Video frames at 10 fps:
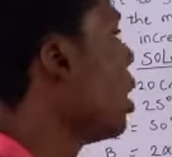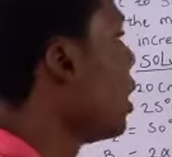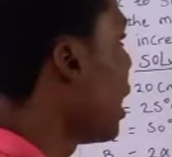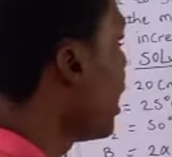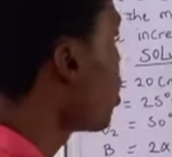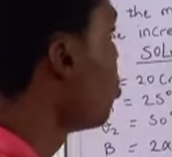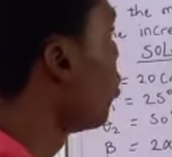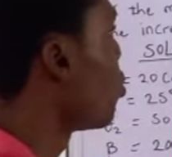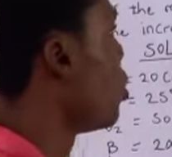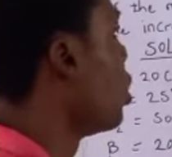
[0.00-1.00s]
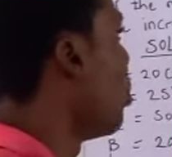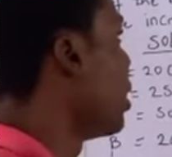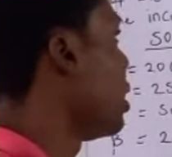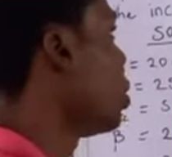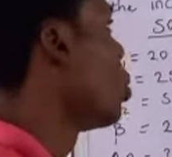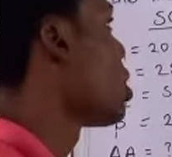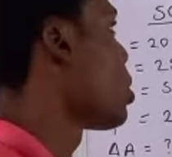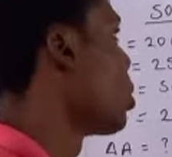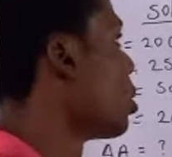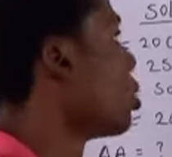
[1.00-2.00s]
Now let's move to the number 3
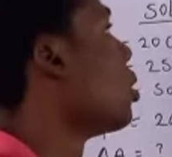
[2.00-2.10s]
question.